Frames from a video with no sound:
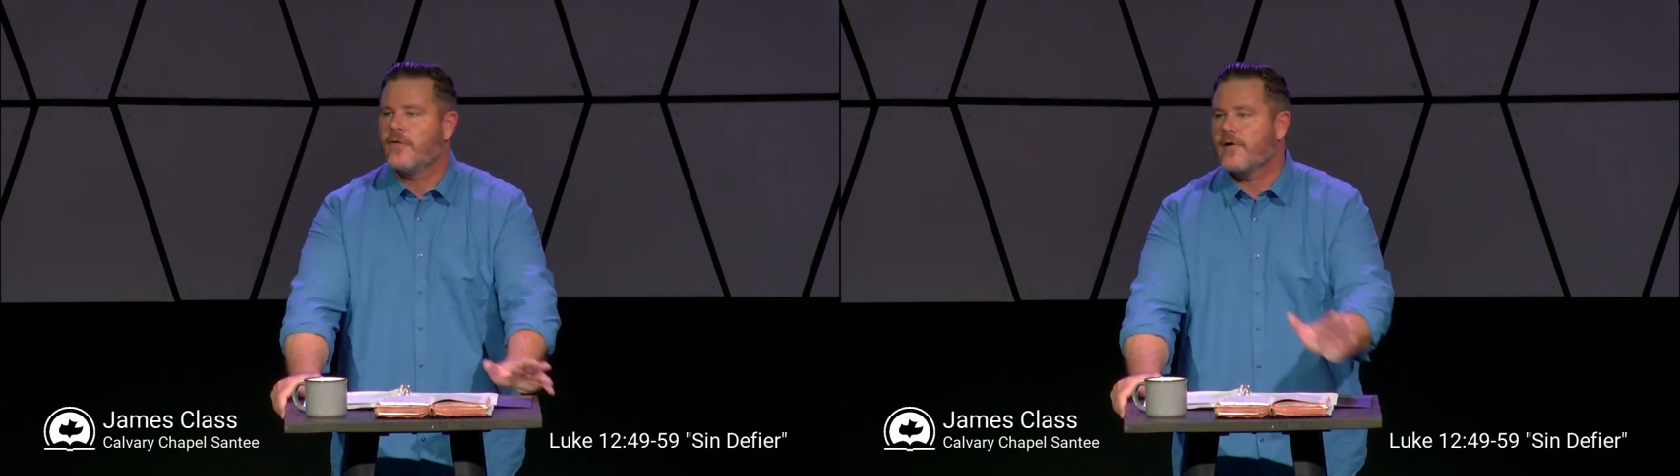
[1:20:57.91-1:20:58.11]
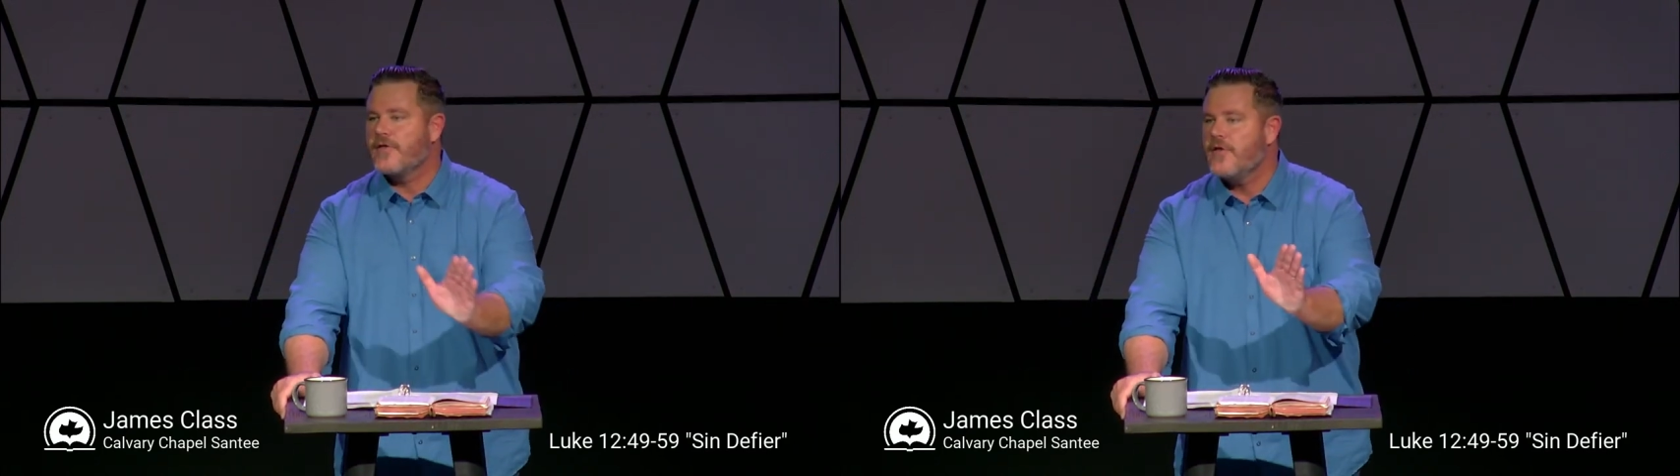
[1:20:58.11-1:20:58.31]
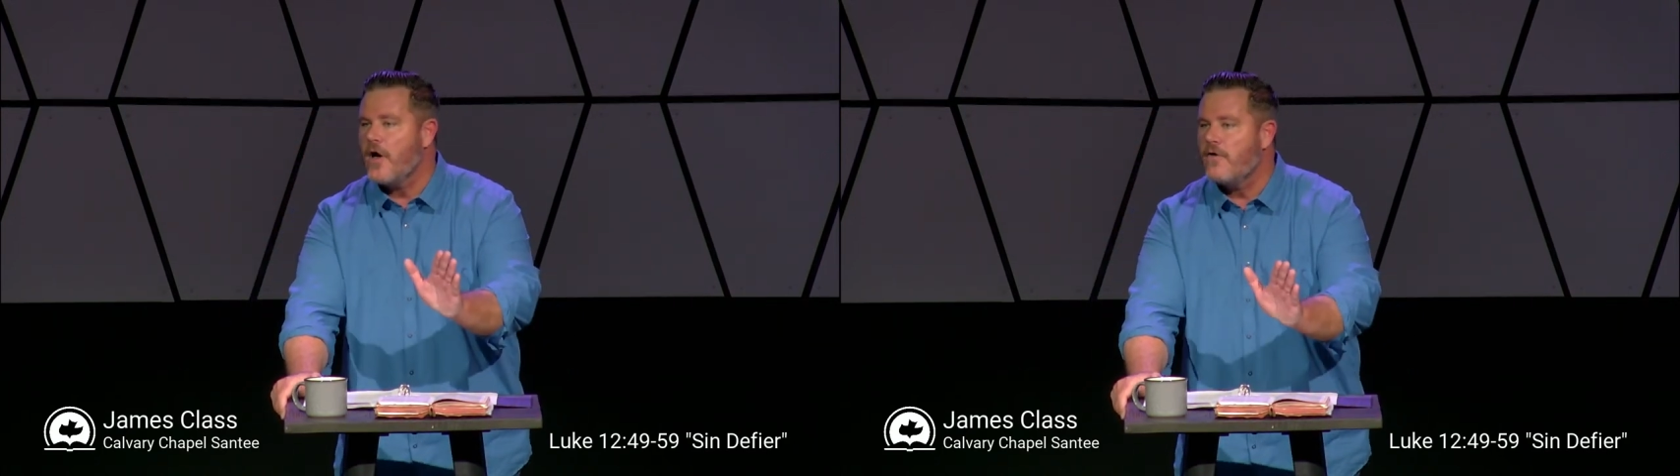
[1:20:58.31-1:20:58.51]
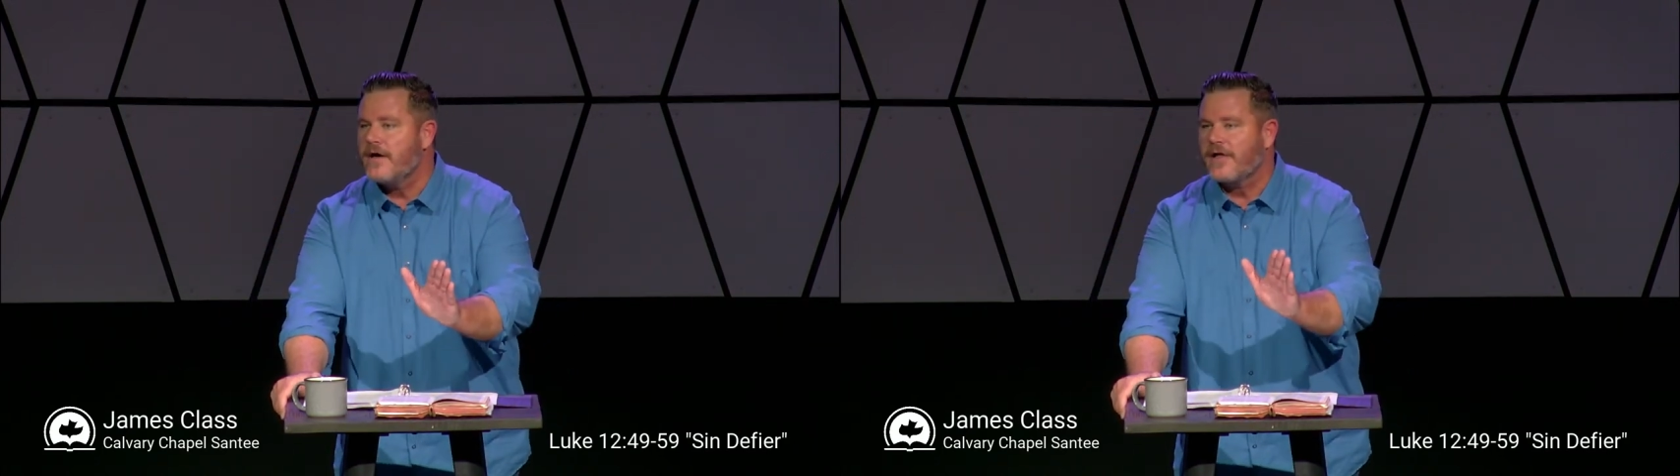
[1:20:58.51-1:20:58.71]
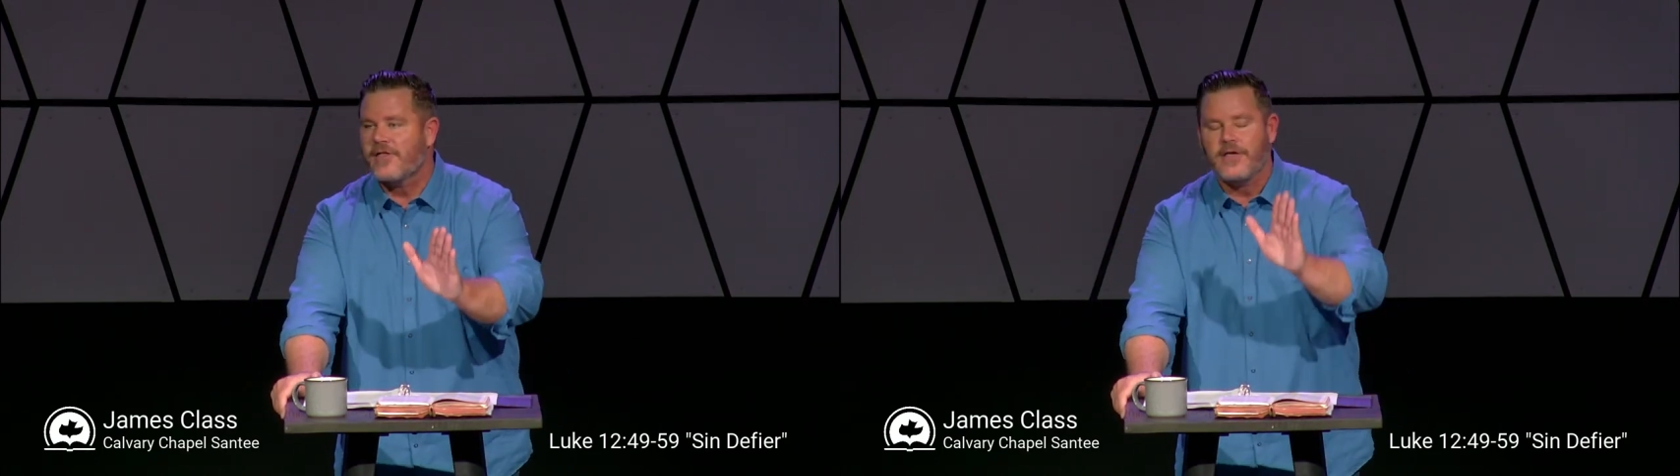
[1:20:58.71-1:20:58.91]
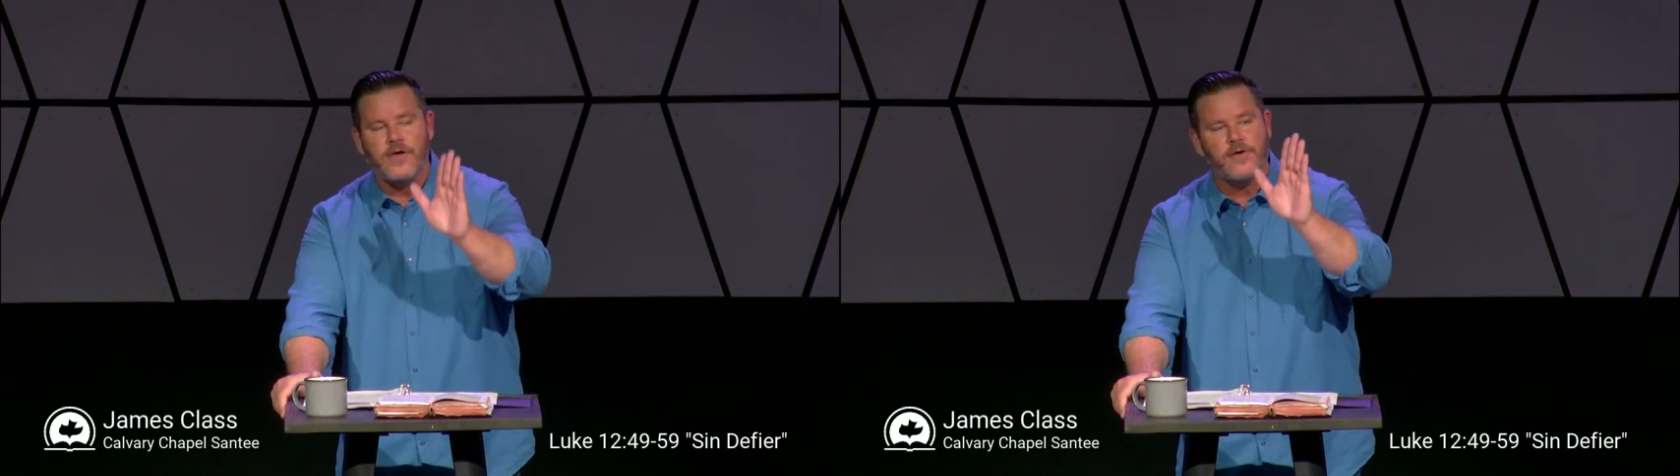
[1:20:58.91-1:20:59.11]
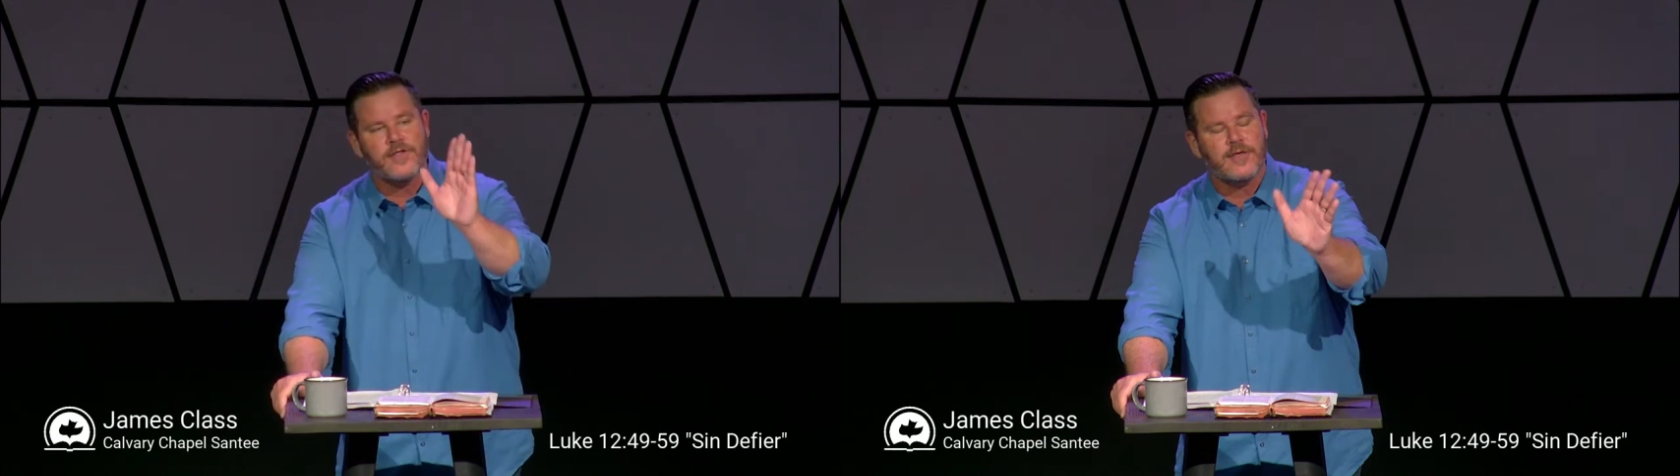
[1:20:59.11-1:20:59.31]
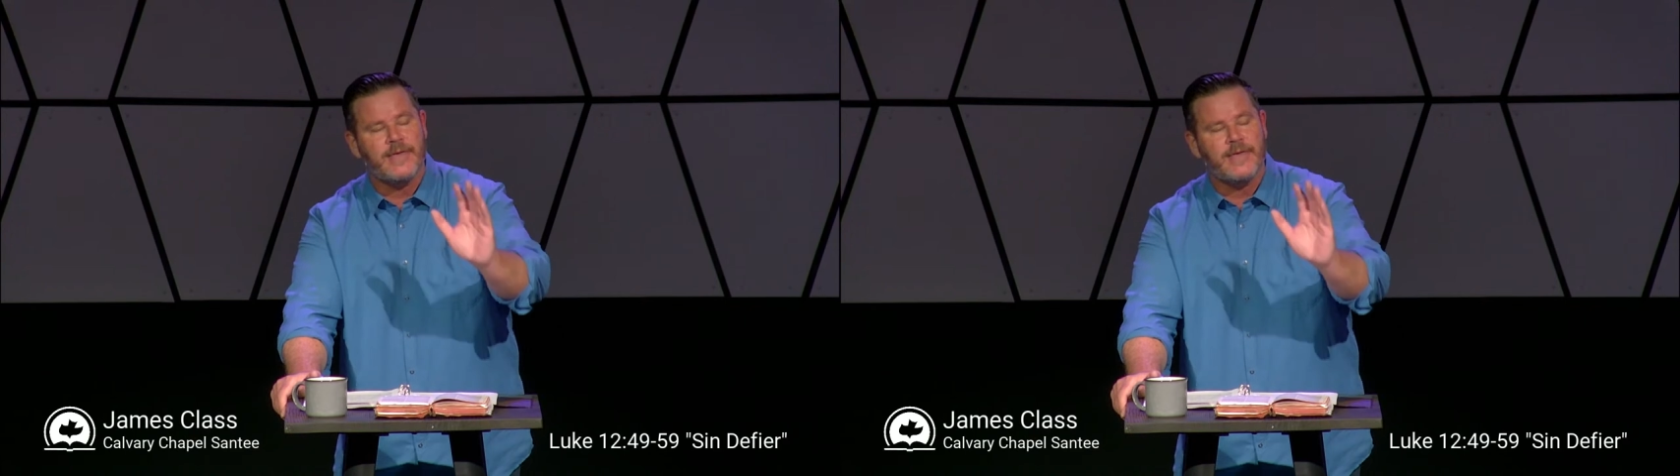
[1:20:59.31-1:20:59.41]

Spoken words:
There's no excuse